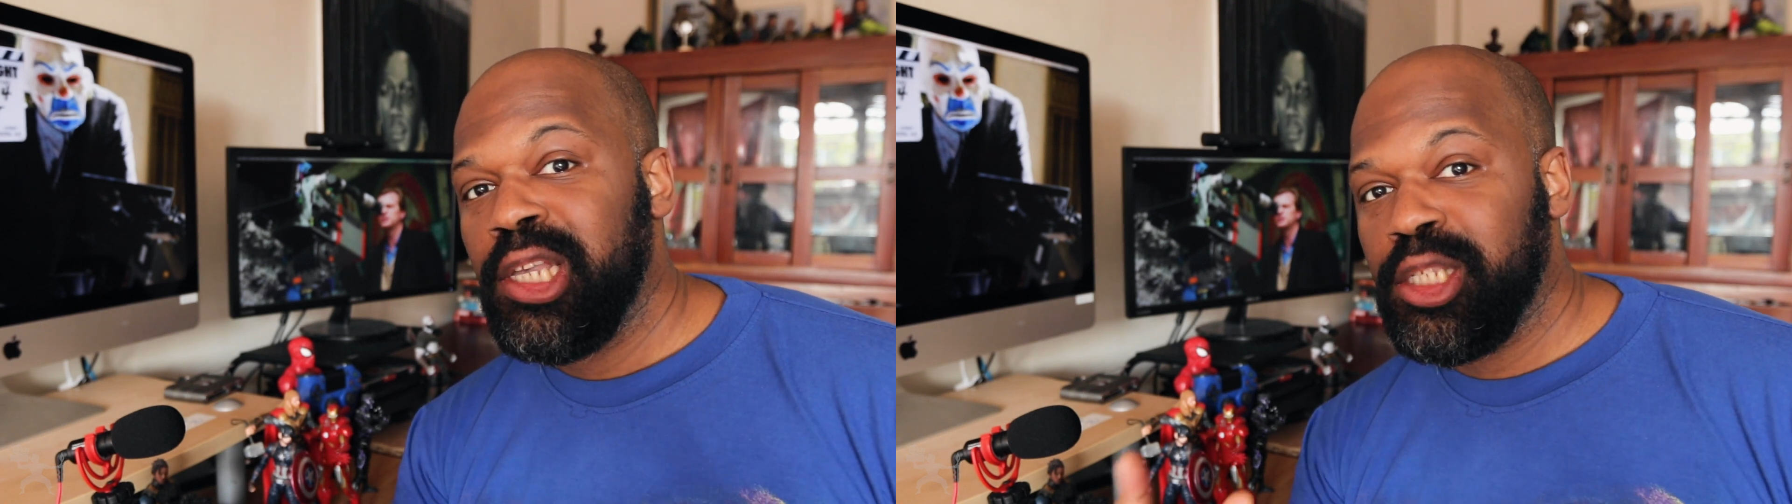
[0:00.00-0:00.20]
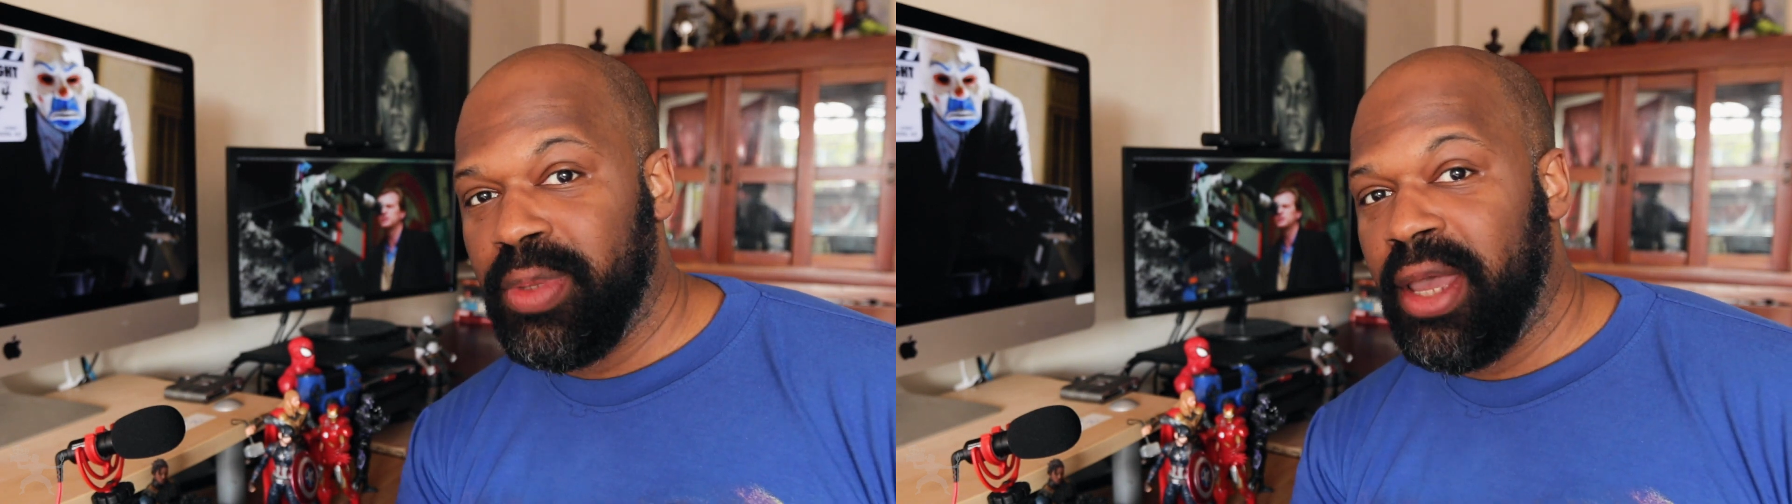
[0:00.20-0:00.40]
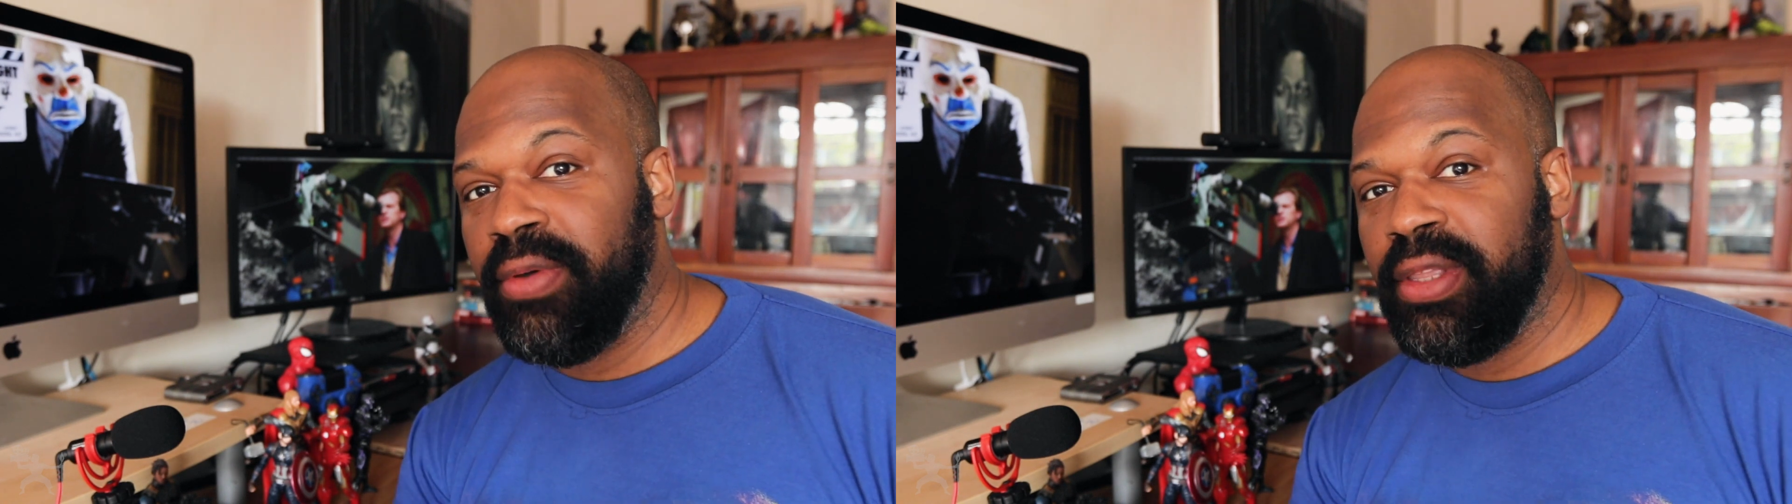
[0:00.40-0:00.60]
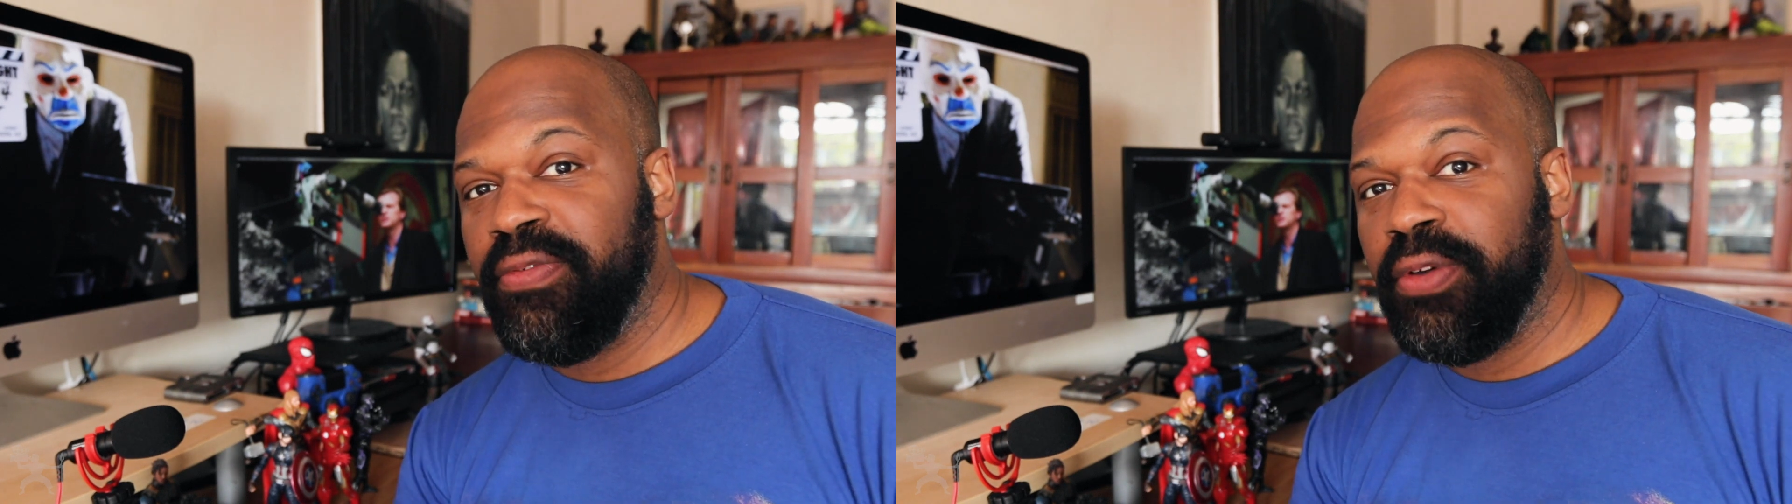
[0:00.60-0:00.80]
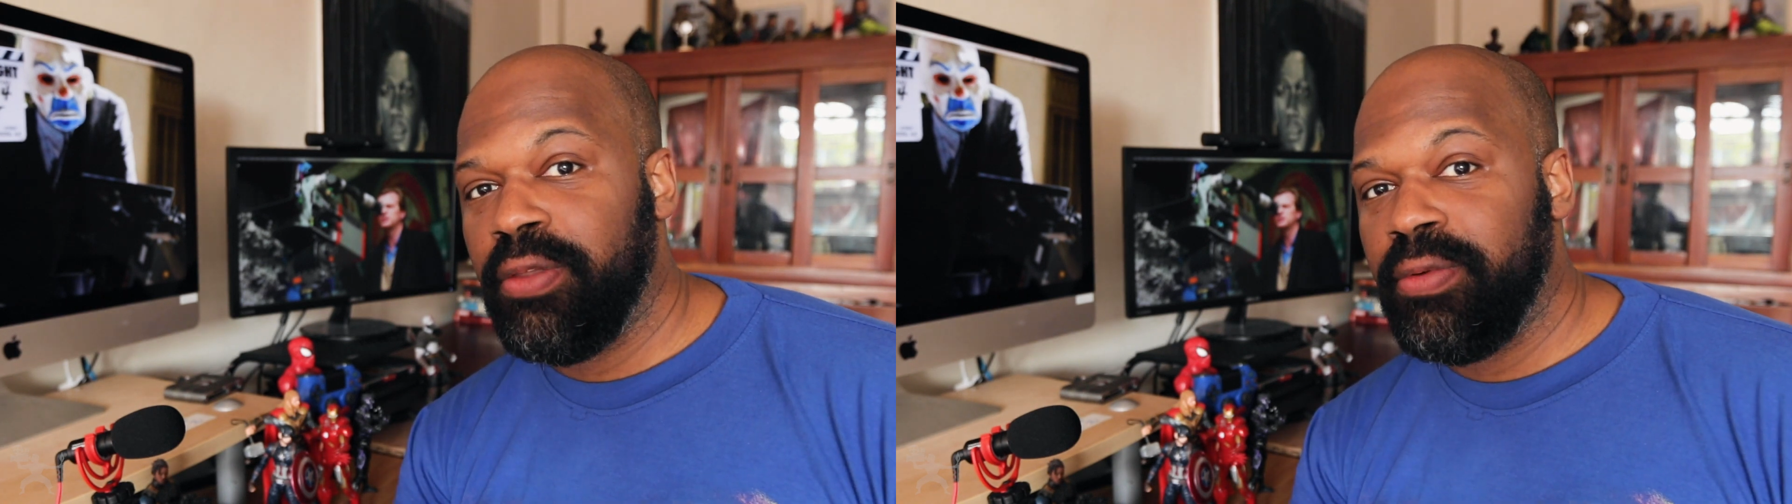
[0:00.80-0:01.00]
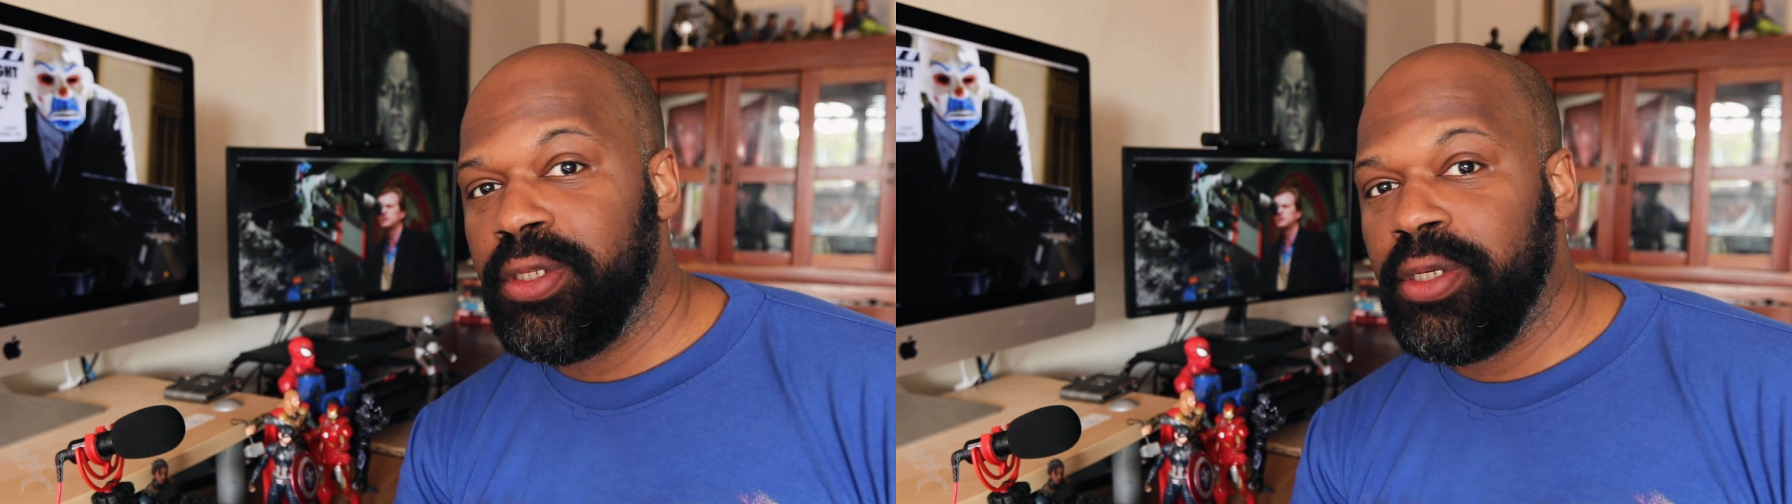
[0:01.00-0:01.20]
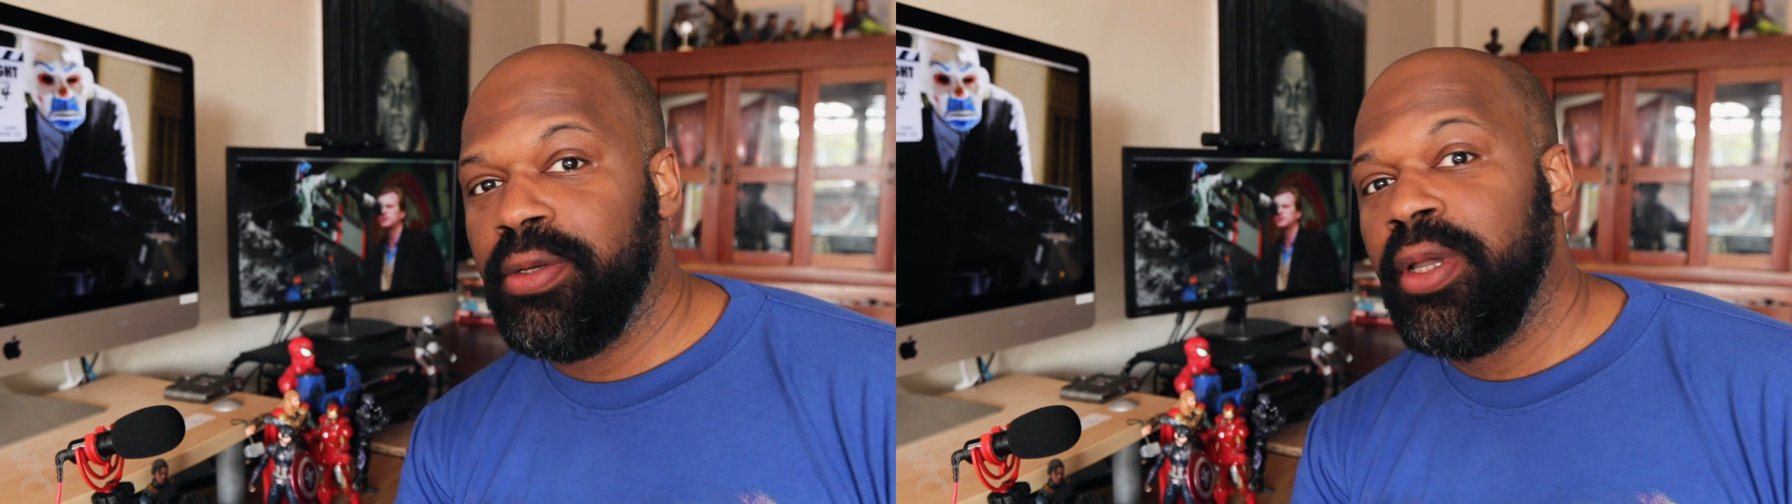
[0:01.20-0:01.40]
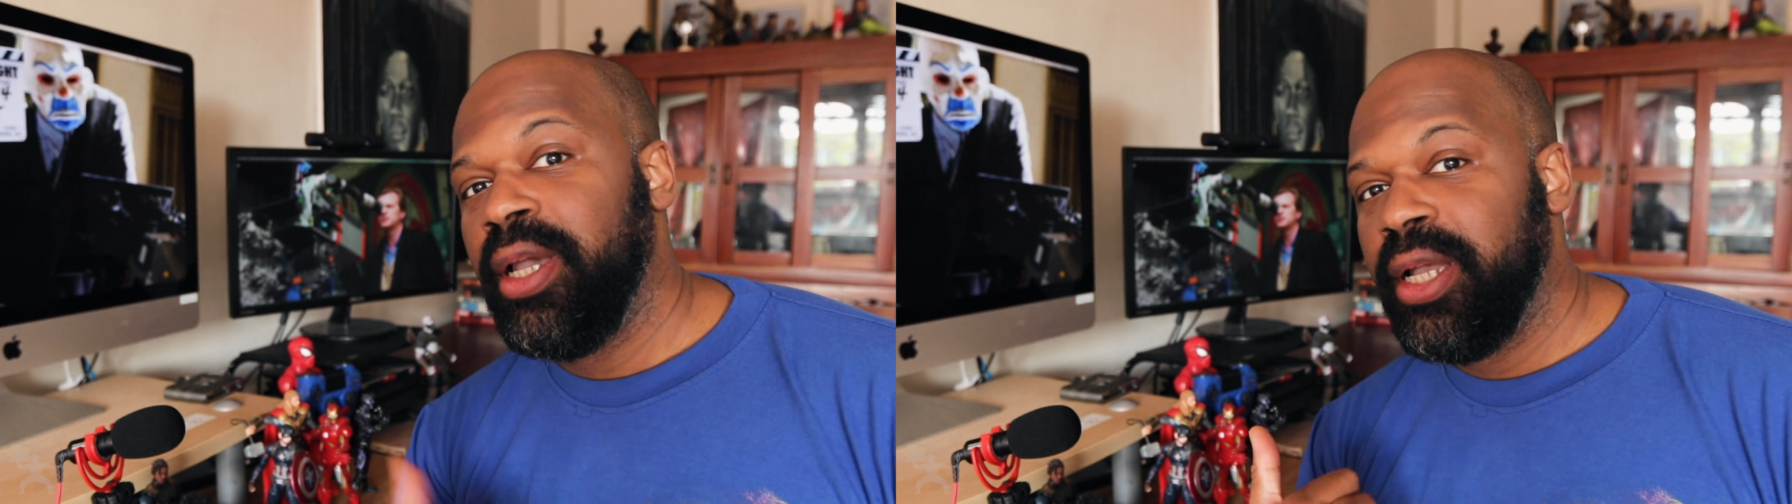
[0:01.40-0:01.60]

So without any further ado,